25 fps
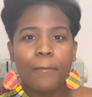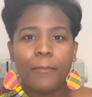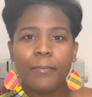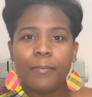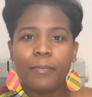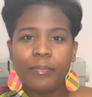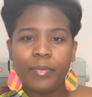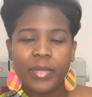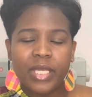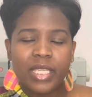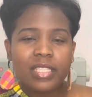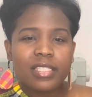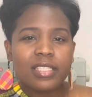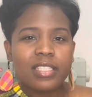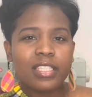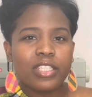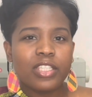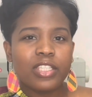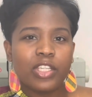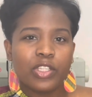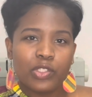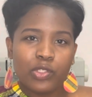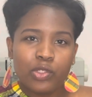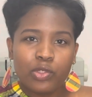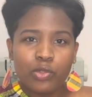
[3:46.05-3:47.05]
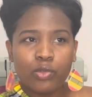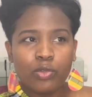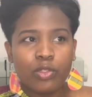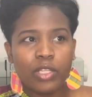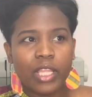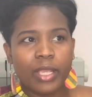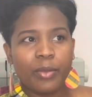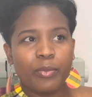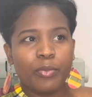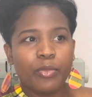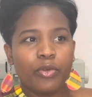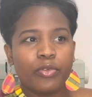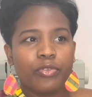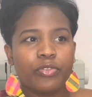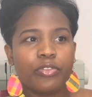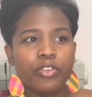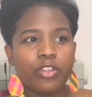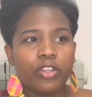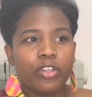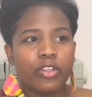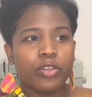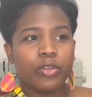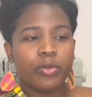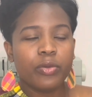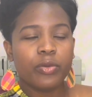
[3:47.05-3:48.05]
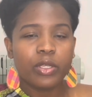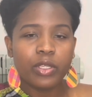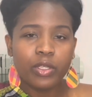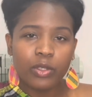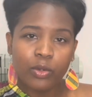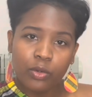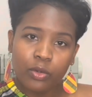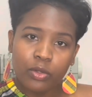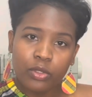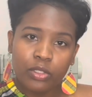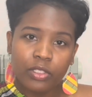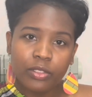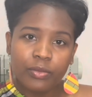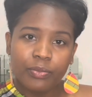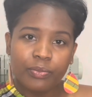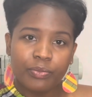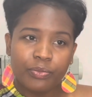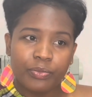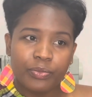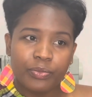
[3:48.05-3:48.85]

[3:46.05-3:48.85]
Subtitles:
mixing the two, like both the Kweyol,